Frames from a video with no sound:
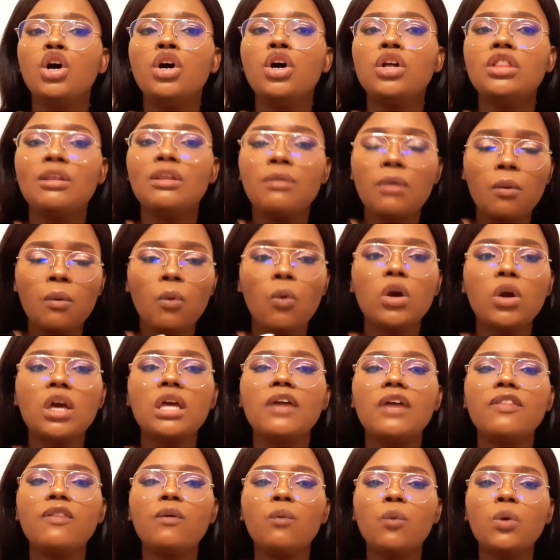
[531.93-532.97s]
they were walking
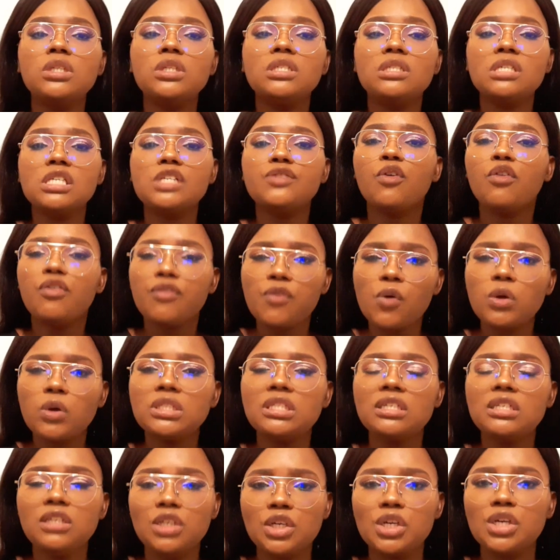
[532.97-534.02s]
in the wilderness for
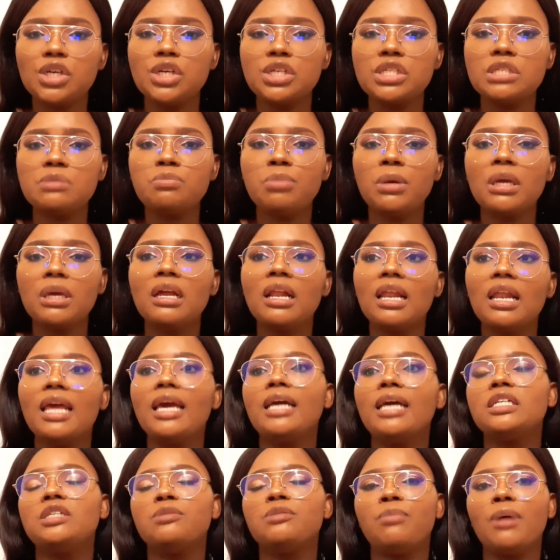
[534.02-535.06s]
forty years, being
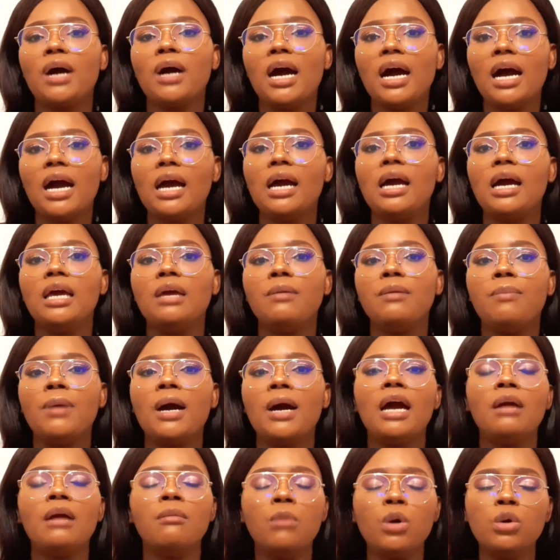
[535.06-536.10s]
led by, by
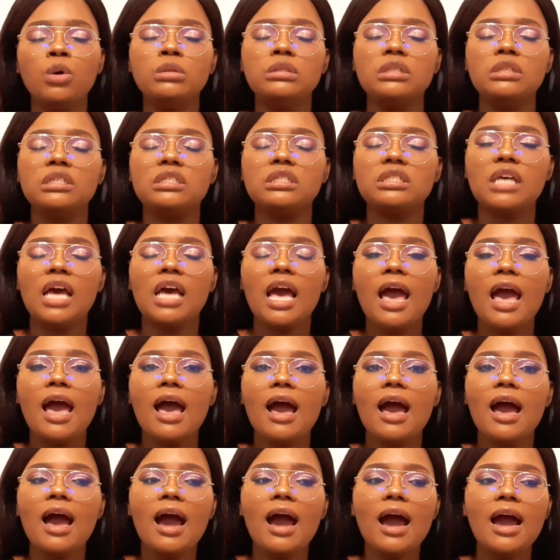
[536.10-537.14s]
Moses.
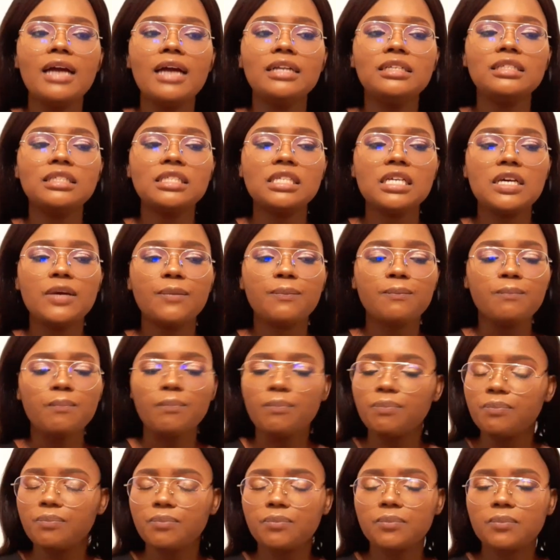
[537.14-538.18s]
And
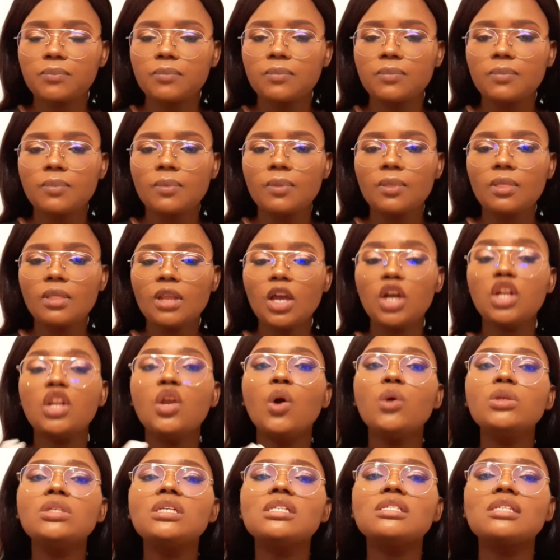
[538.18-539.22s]

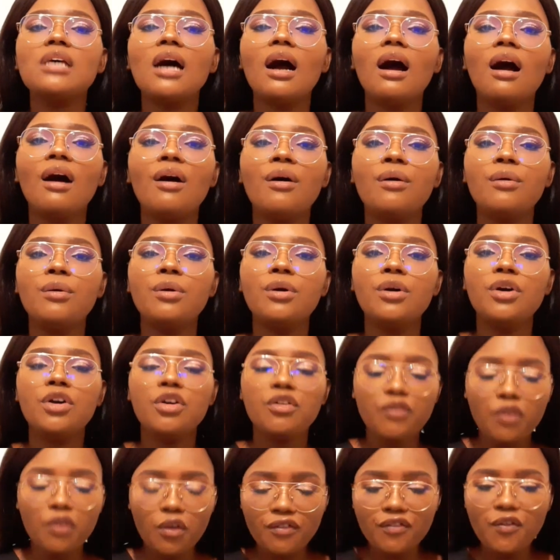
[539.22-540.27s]
notice how
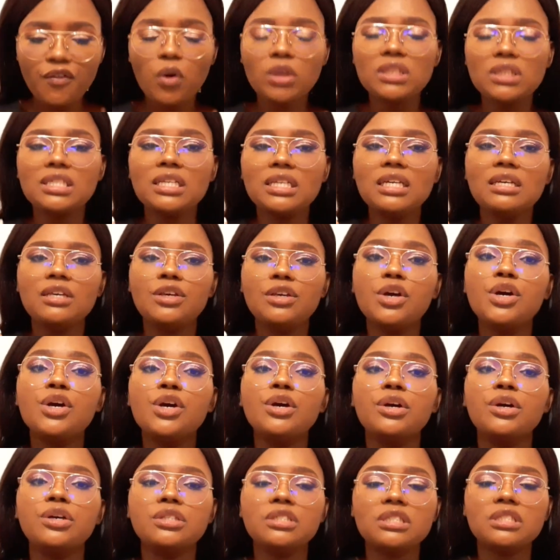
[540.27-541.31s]
for forty
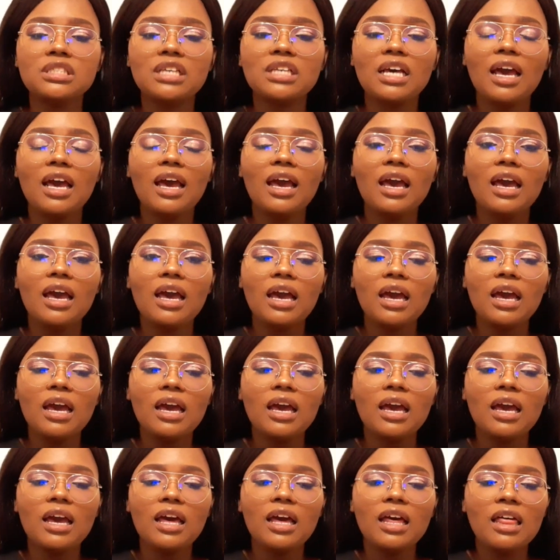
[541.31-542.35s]
years,
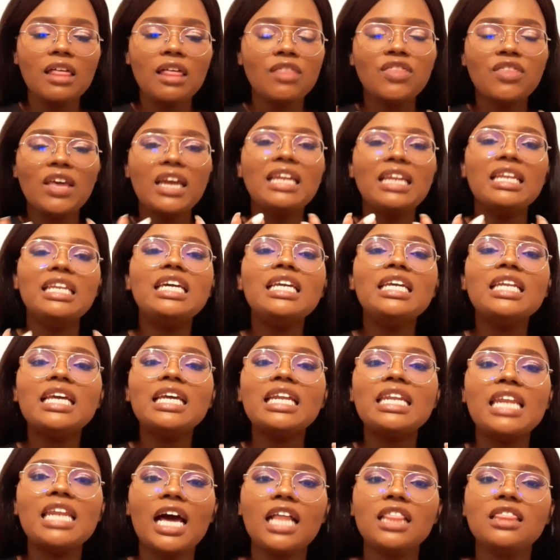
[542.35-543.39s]
they needed
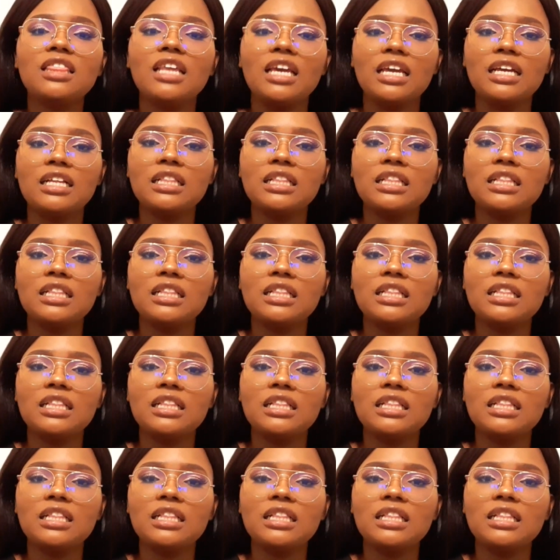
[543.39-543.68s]
nothing.